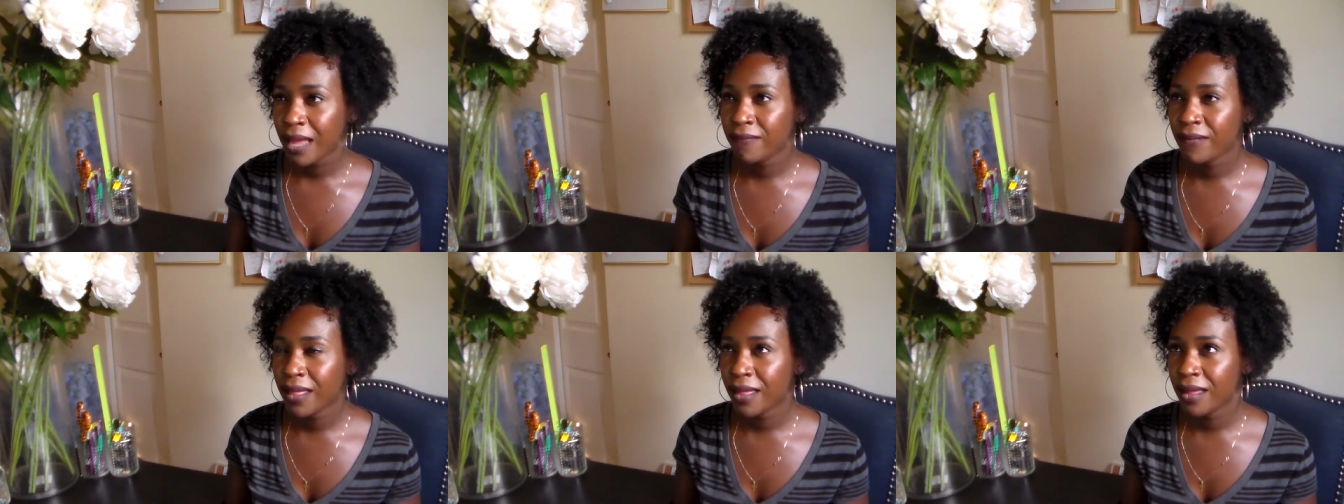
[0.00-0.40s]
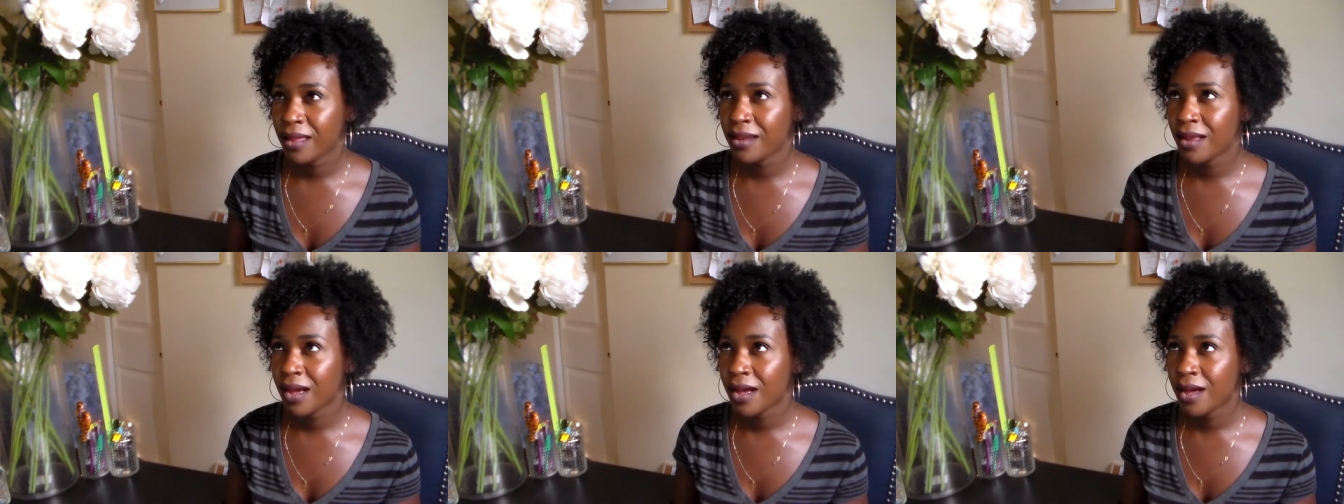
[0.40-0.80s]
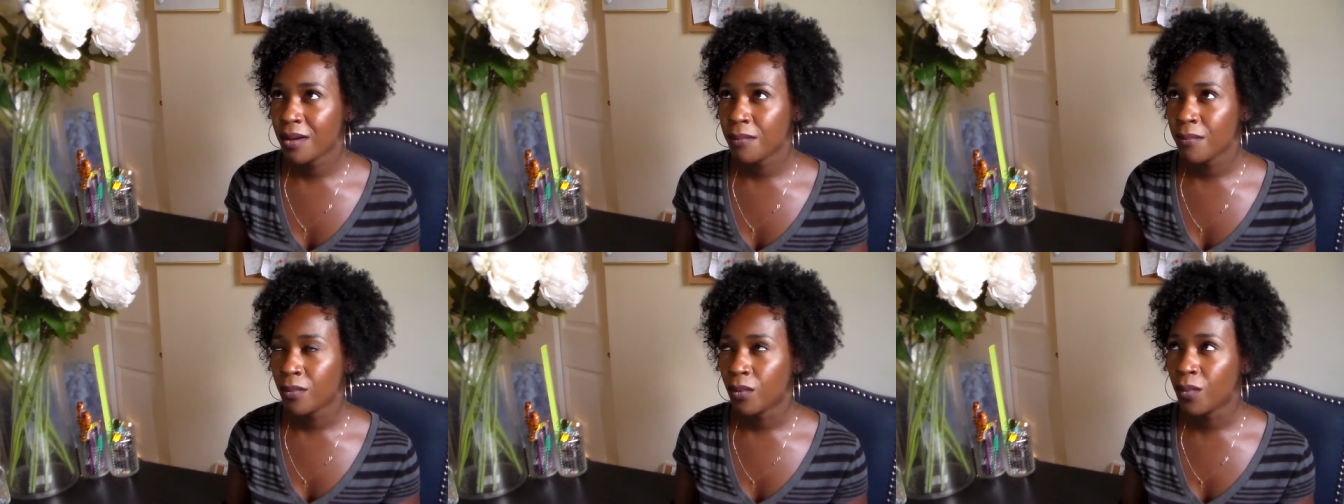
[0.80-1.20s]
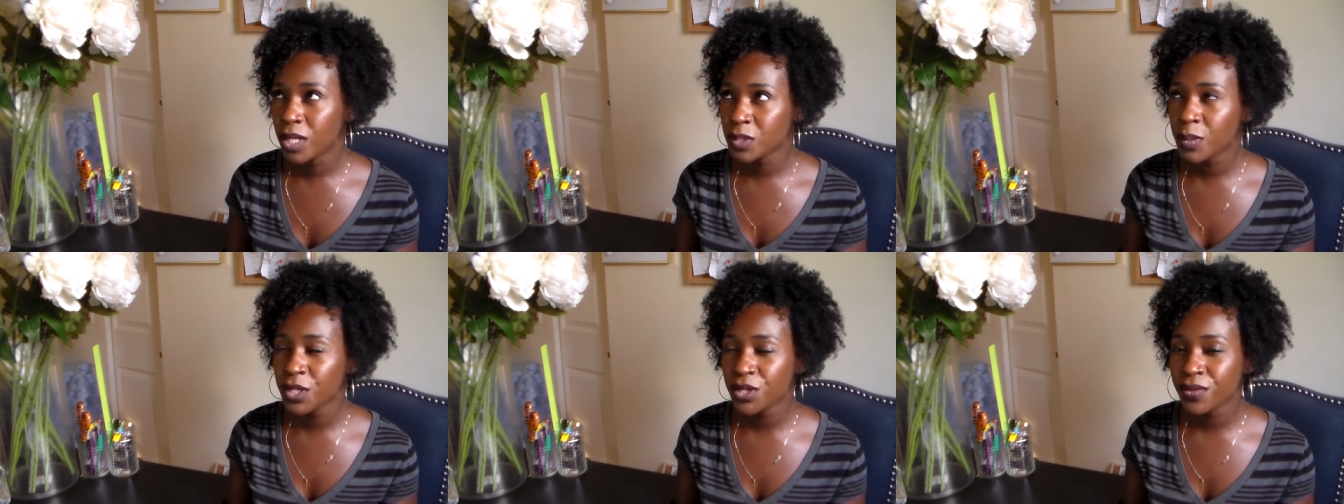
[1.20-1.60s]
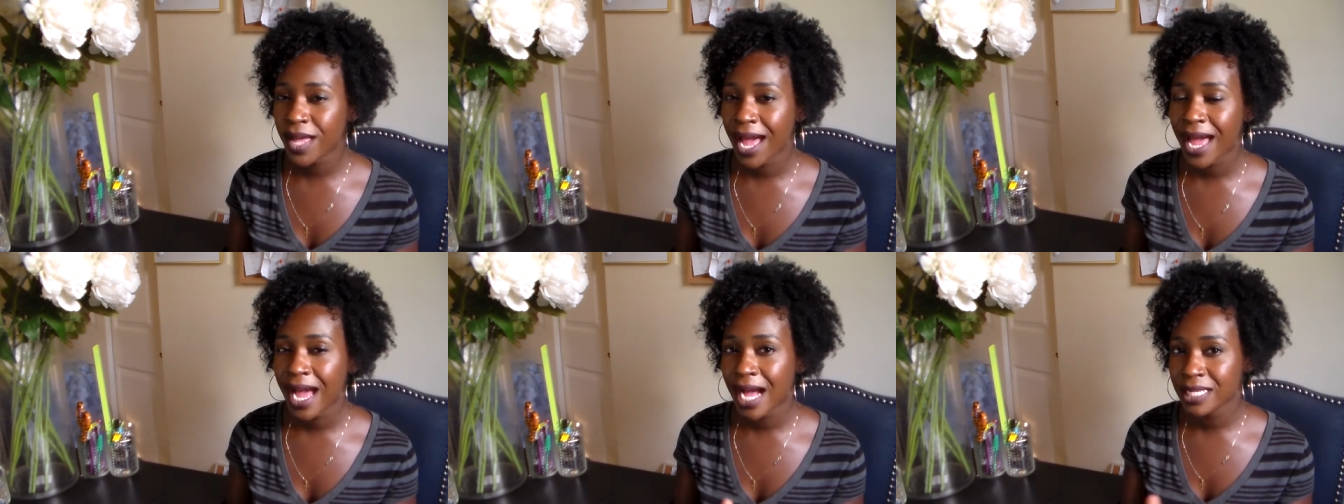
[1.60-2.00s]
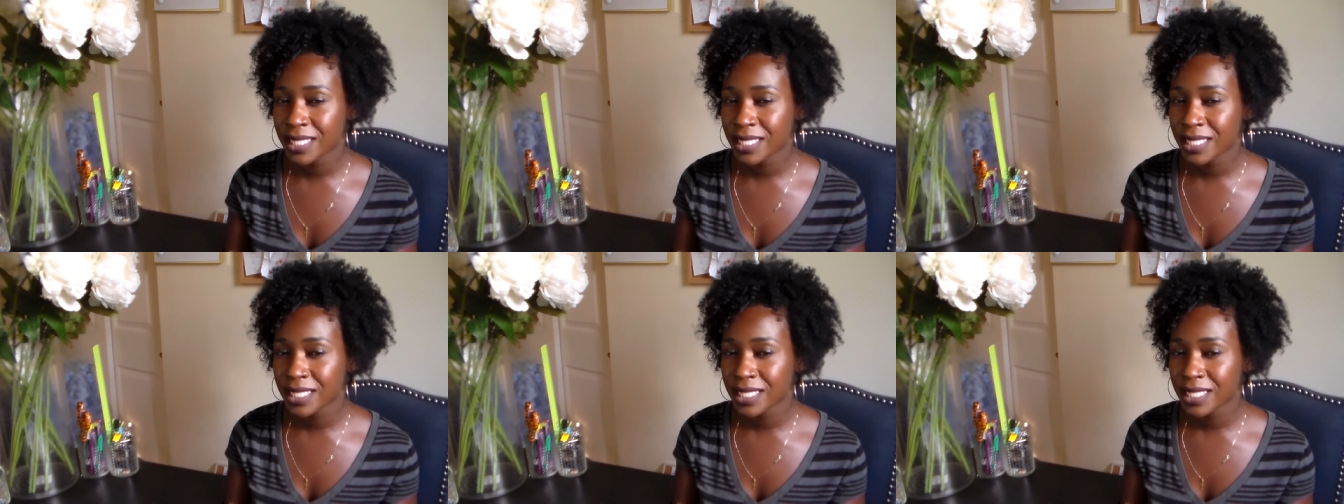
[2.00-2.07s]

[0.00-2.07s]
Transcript: And then um, once we do that,